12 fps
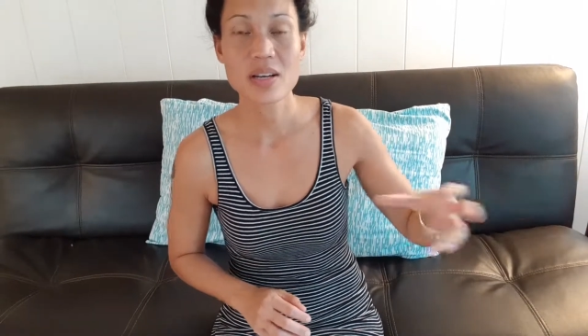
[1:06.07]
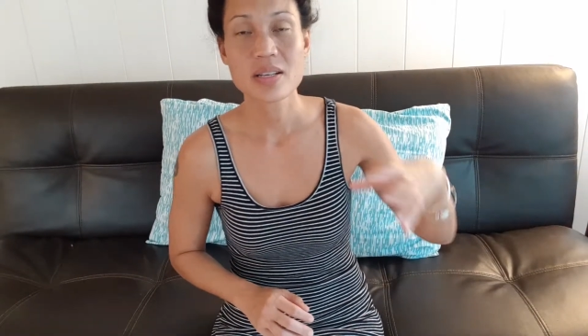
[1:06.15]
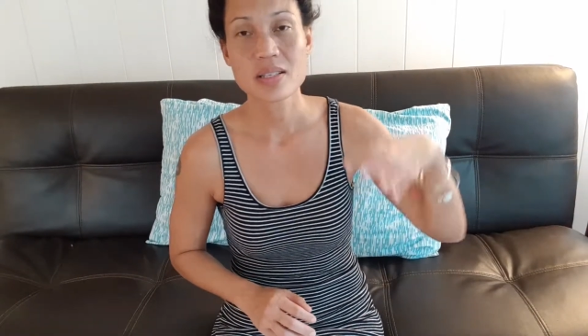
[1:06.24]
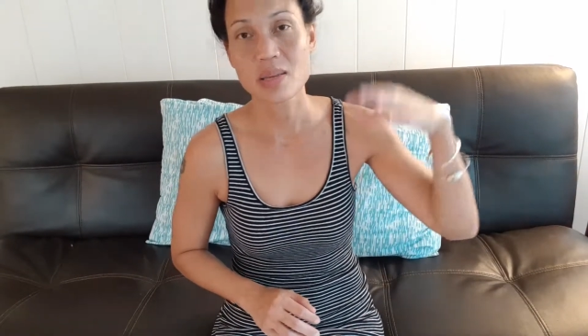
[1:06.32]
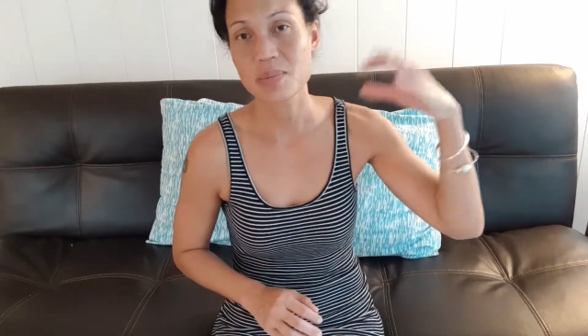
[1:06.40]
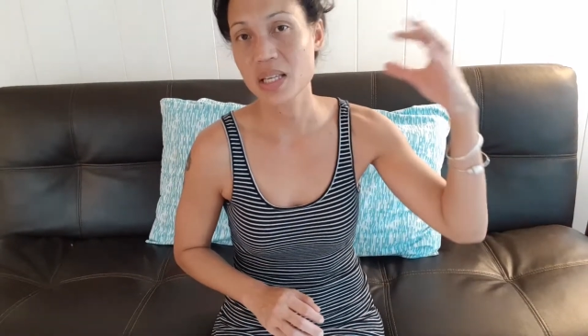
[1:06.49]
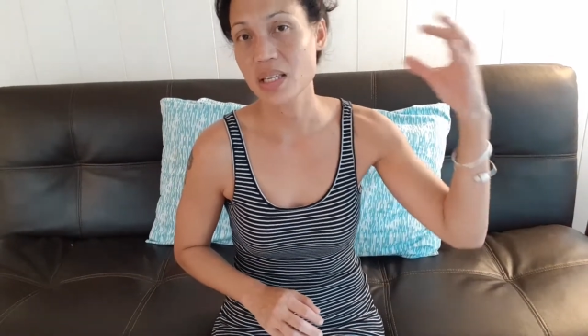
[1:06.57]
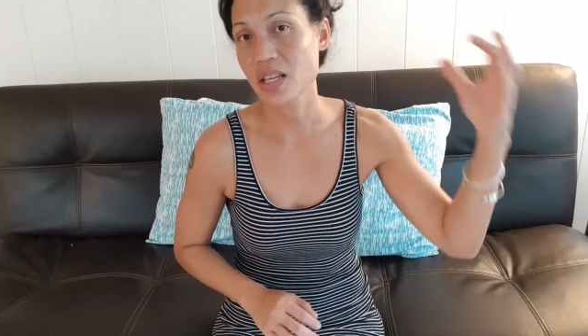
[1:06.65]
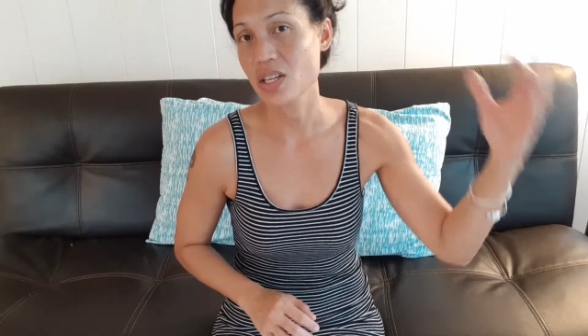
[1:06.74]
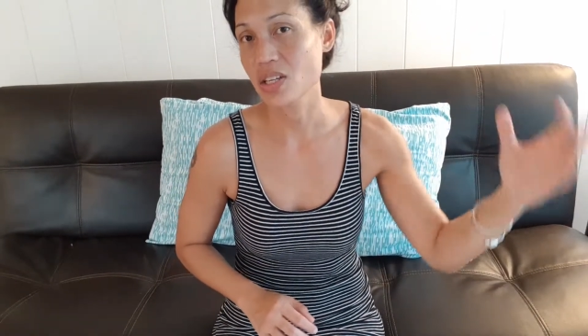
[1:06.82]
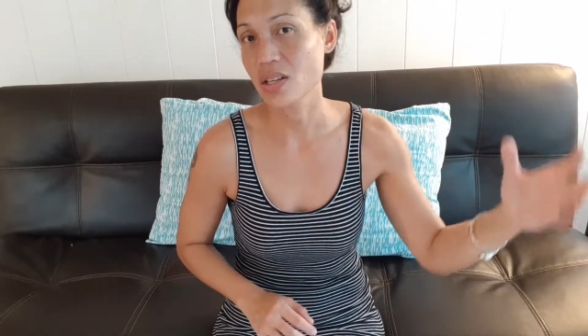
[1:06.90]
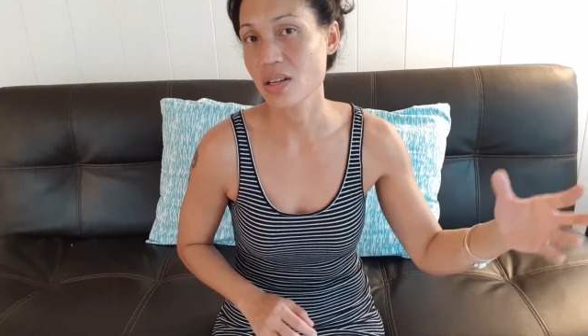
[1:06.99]
something
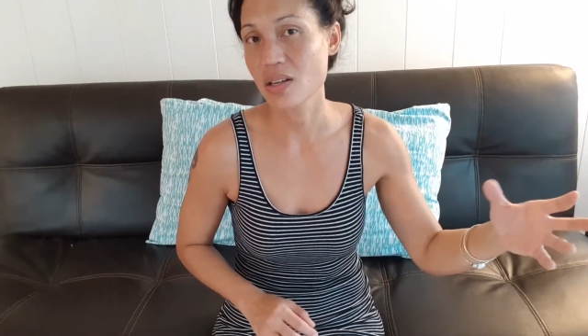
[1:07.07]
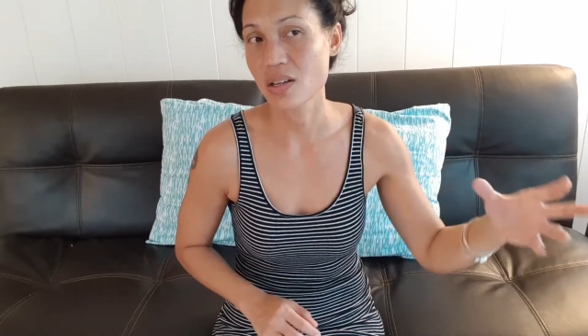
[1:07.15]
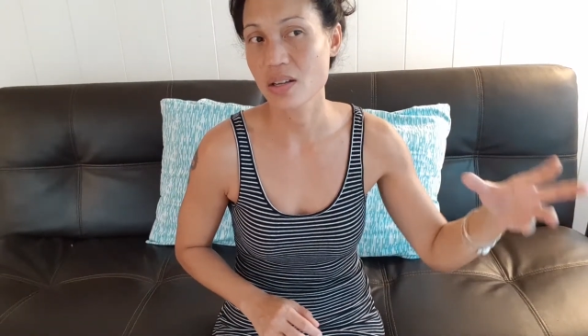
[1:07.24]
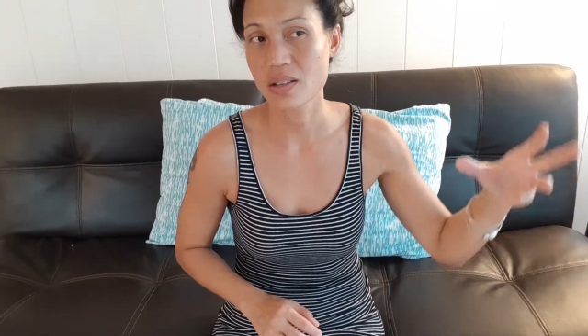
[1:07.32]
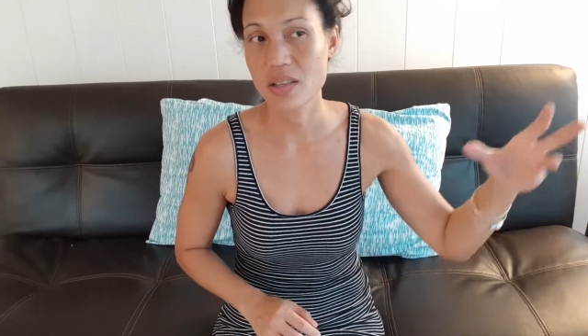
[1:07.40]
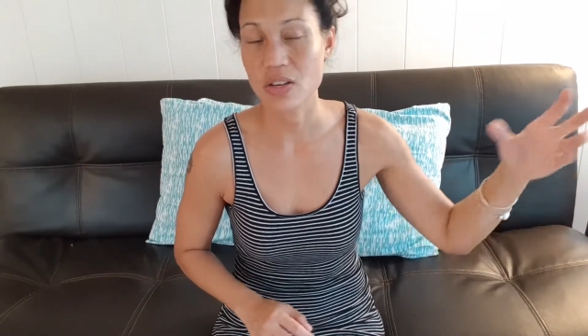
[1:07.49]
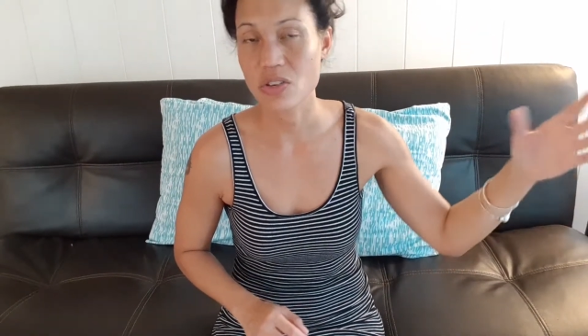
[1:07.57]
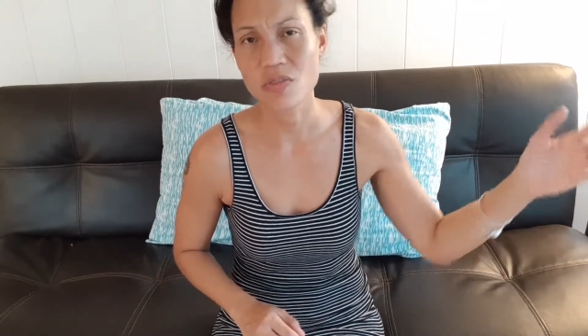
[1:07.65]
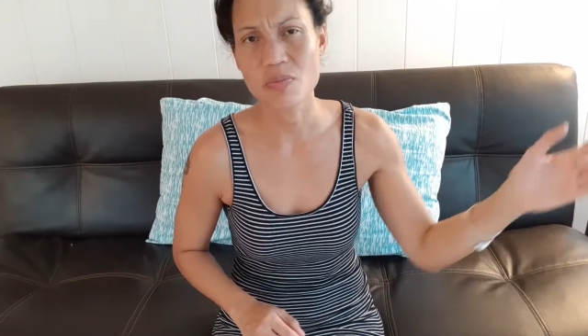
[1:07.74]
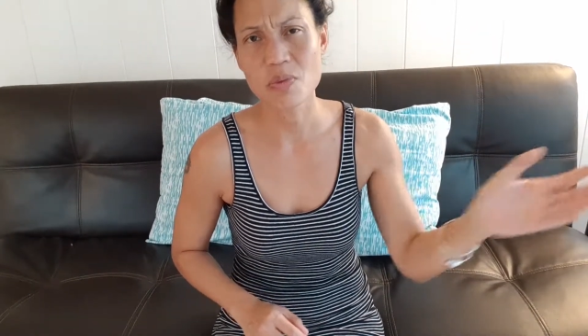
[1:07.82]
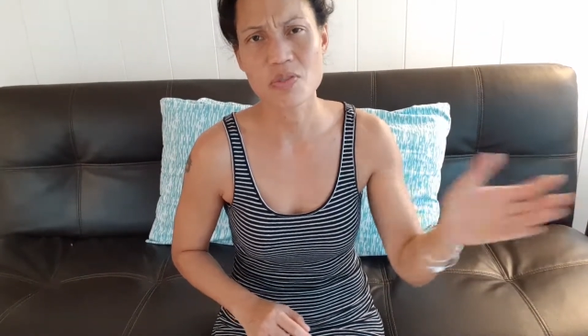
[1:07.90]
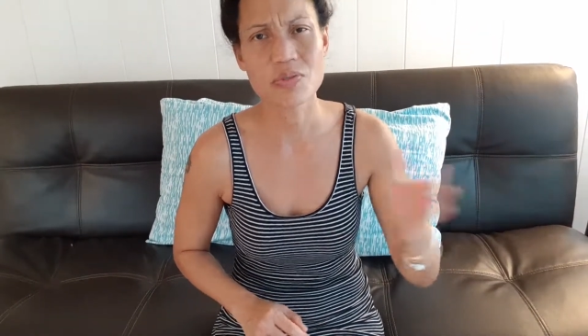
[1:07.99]
that you've
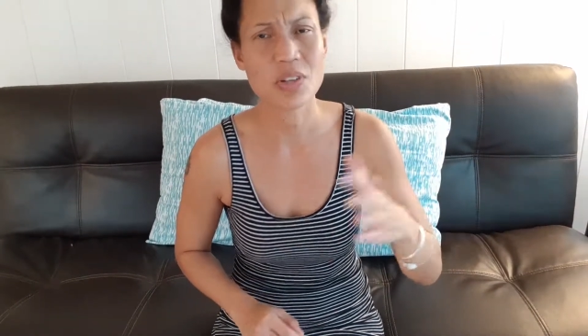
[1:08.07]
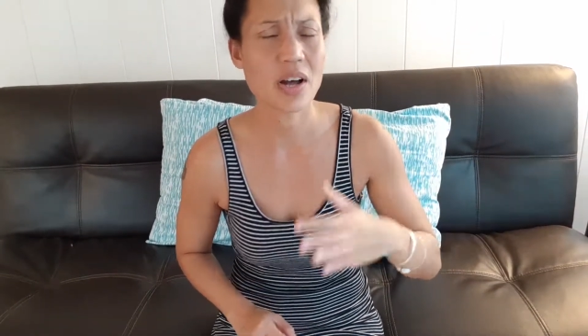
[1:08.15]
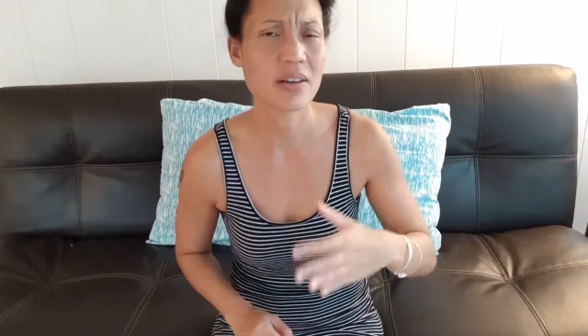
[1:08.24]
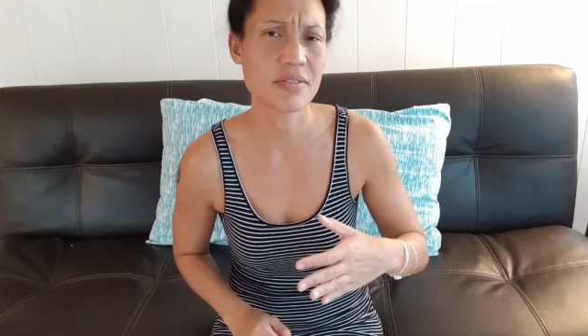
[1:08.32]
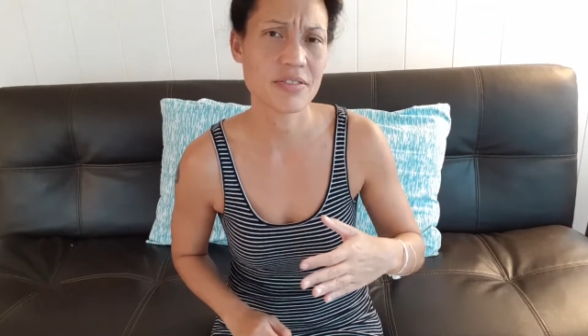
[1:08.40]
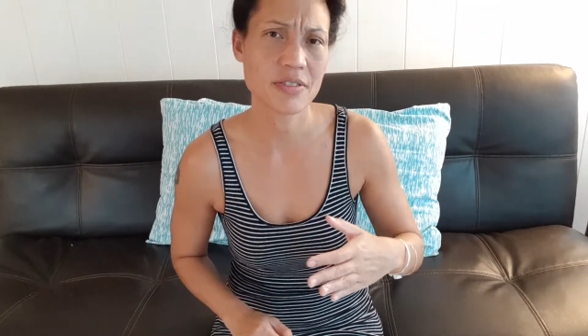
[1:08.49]
moved on